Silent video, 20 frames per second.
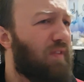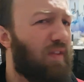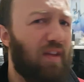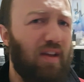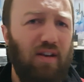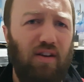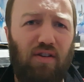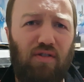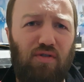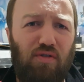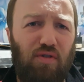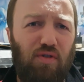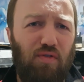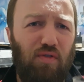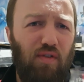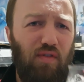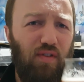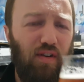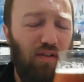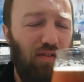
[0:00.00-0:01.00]

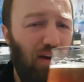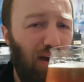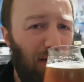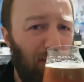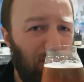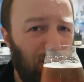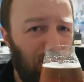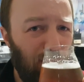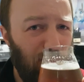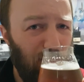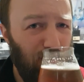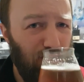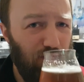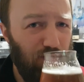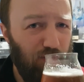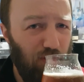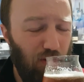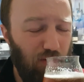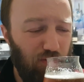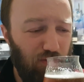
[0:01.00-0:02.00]
250 grams
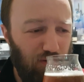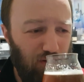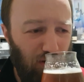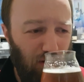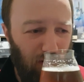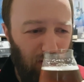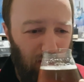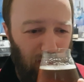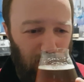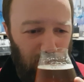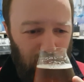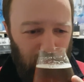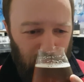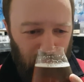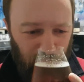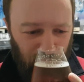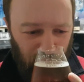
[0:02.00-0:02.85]
of toasted coconut.